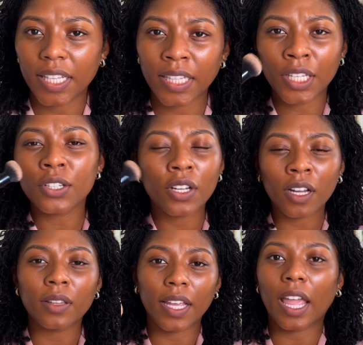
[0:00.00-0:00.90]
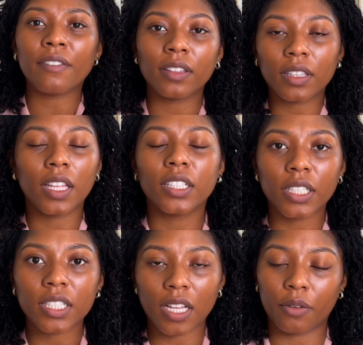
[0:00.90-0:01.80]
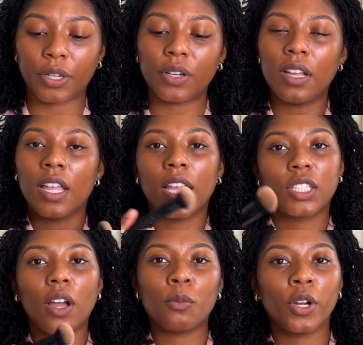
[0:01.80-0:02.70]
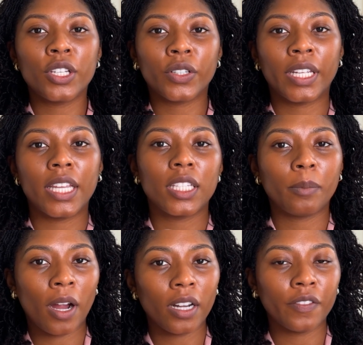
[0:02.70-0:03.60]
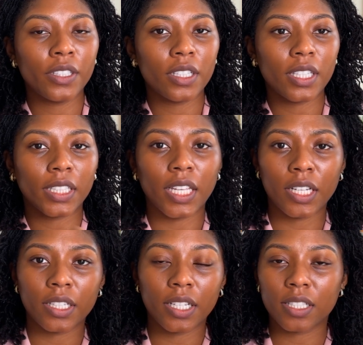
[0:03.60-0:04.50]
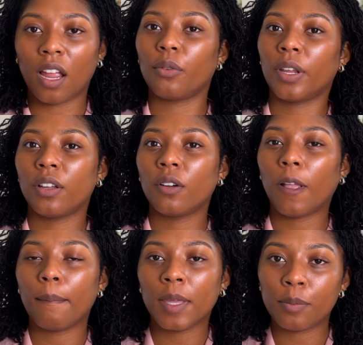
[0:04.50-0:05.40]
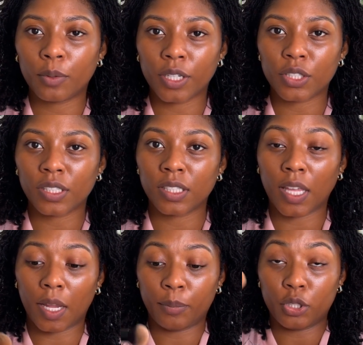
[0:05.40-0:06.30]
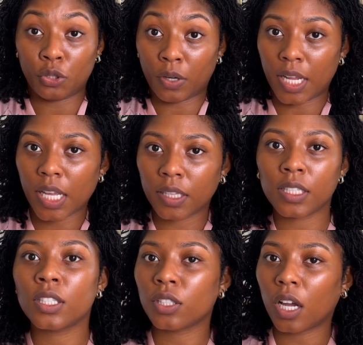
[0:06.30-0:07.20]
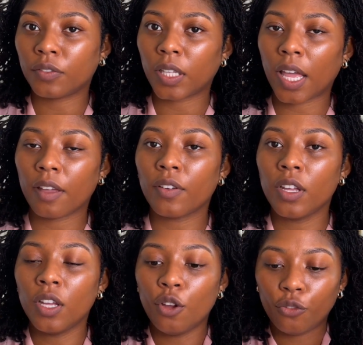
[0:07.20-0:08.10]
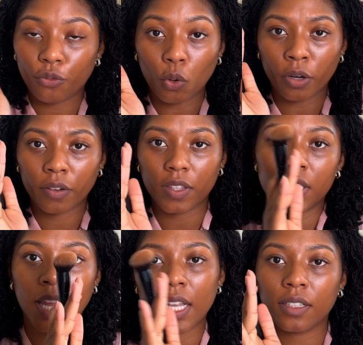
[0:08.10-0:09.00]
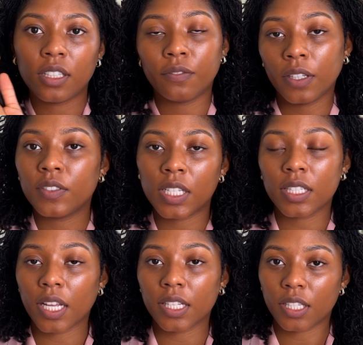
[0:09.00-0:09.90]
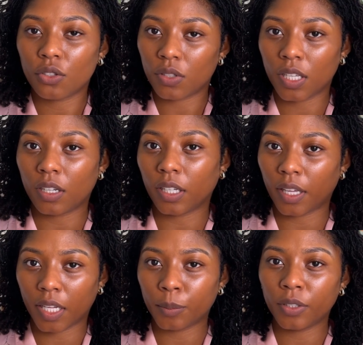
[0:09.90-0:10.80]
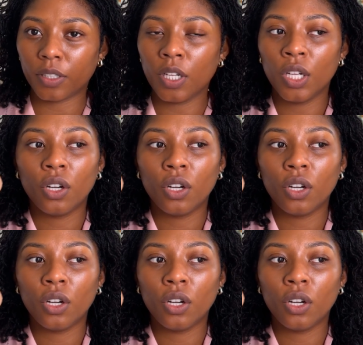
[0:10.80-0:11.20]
Like, you know how like the internet's not real. So I'm wondering, is a part of it just like the internet's not real and people are just like portraying this soft life for the 10 to 15 seconds that you see it on camera?